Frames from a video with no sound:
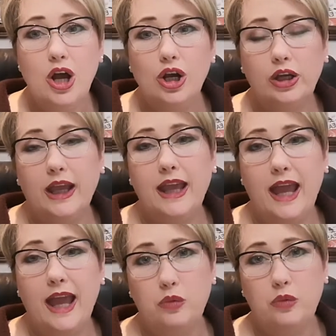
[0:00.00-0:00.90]
looking
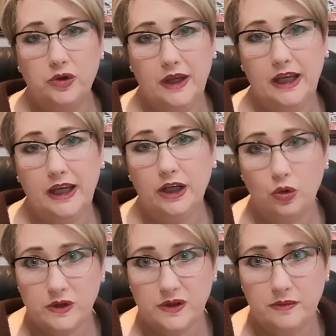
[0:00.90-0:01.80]
at what we can
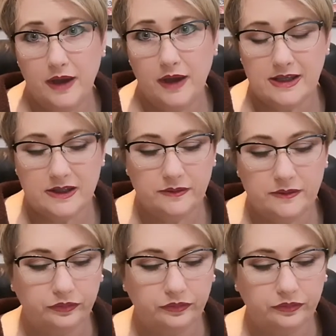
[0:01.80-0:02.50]
automate.